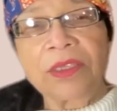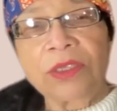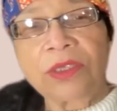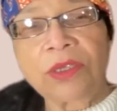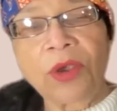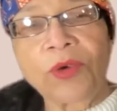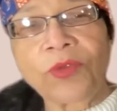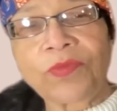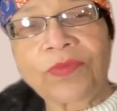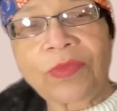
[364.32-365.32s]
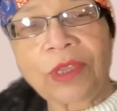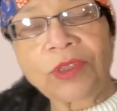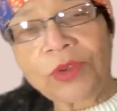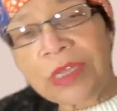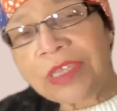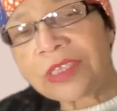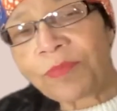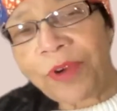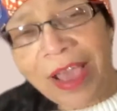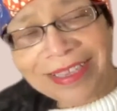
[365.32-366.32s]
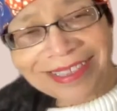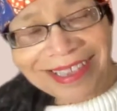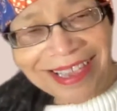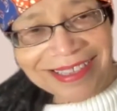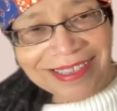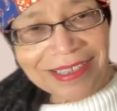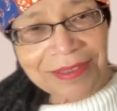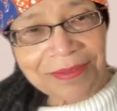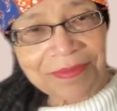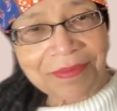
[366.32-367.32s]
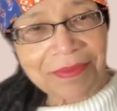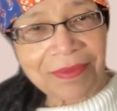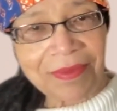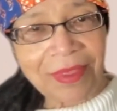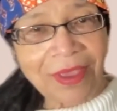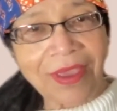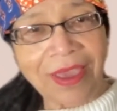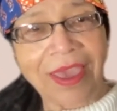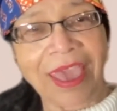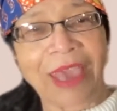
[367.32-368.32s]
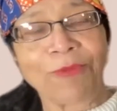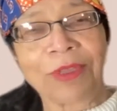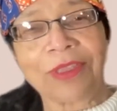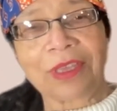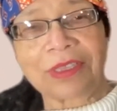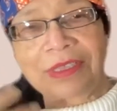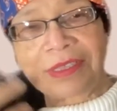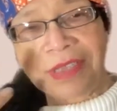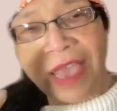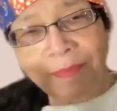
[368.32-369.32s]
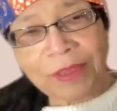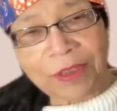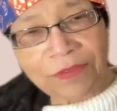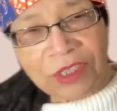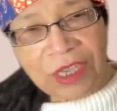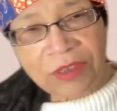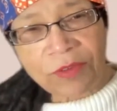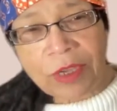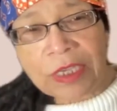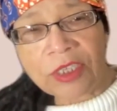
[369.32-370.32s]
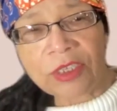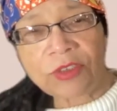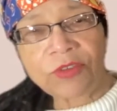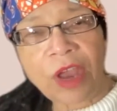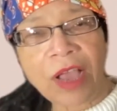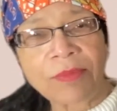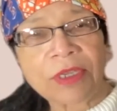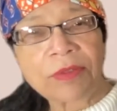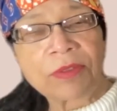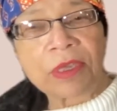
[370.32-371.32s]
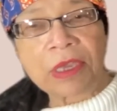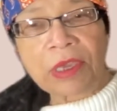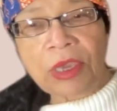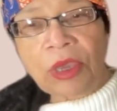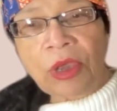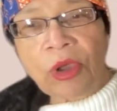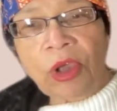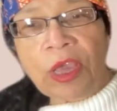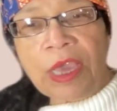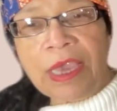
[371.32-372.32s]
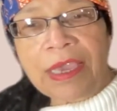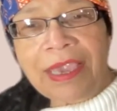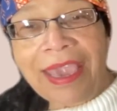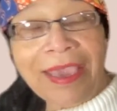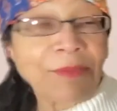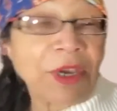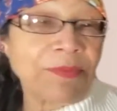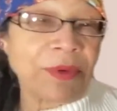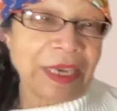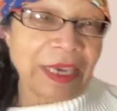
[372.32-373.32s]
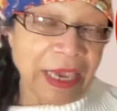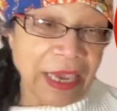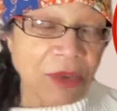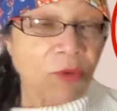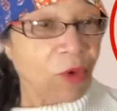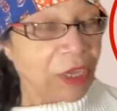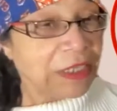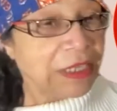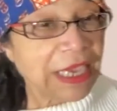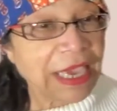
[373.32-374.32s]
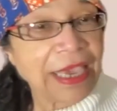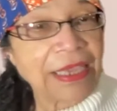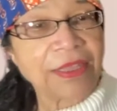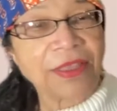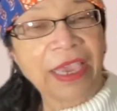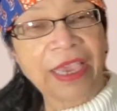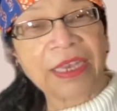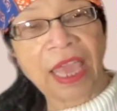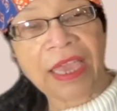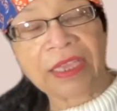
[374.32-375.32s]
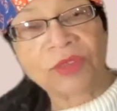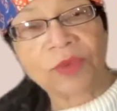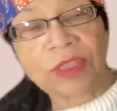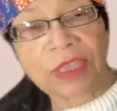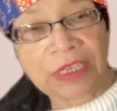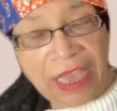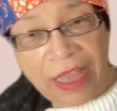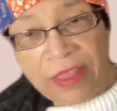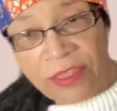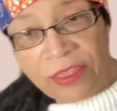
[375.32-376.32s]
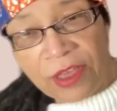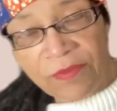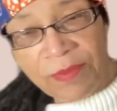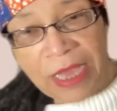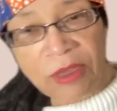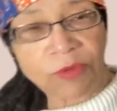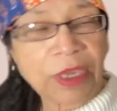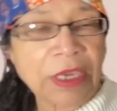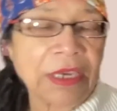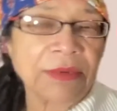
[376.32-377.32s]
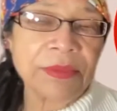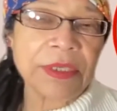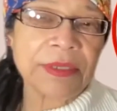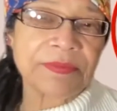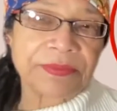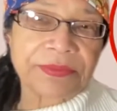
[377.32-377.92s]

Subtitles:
So during this process, and when the topic of generational trauma came up again, once again in the headlines with the death of Michael Williams,